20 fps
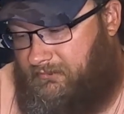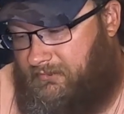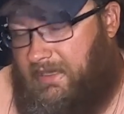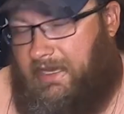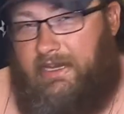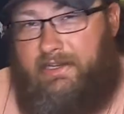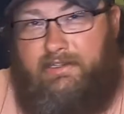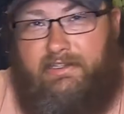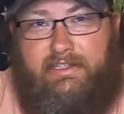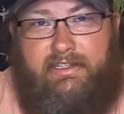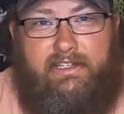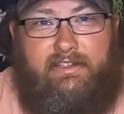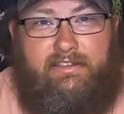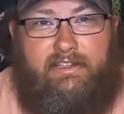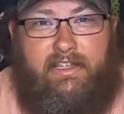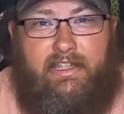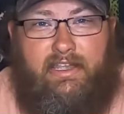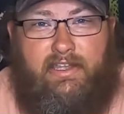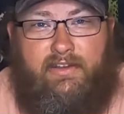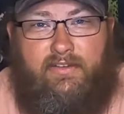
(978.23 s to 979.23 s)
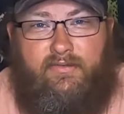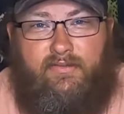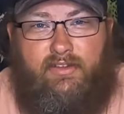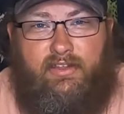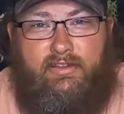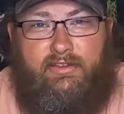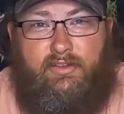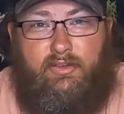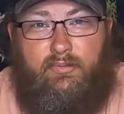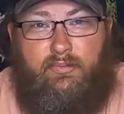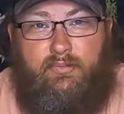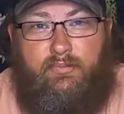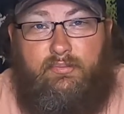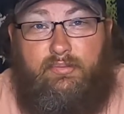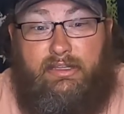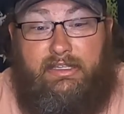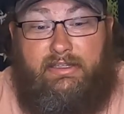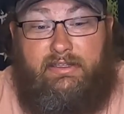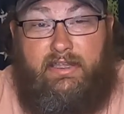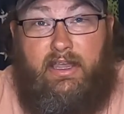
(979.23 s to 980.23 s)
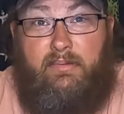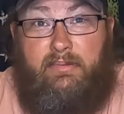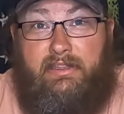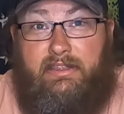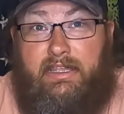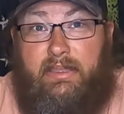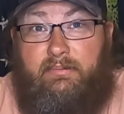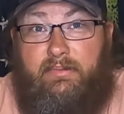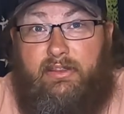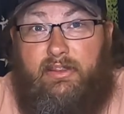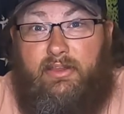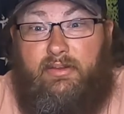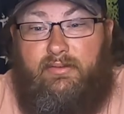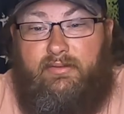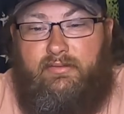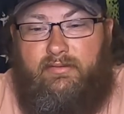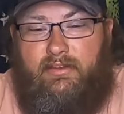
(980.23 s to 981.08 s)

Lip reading: That actually sounds like kind of fun, so please comment that below.